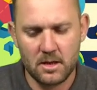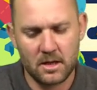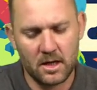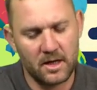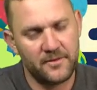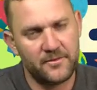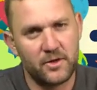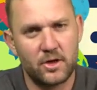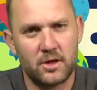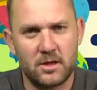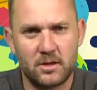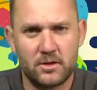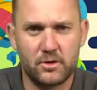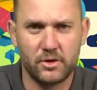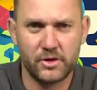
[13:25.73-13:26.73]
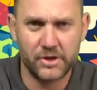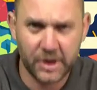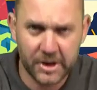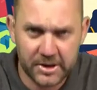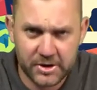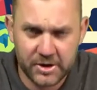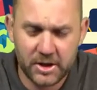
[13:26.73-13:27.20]
Now, if you look at
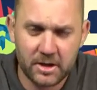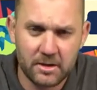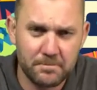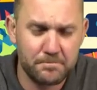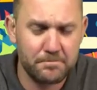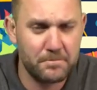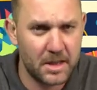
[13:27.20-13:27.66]
congestion,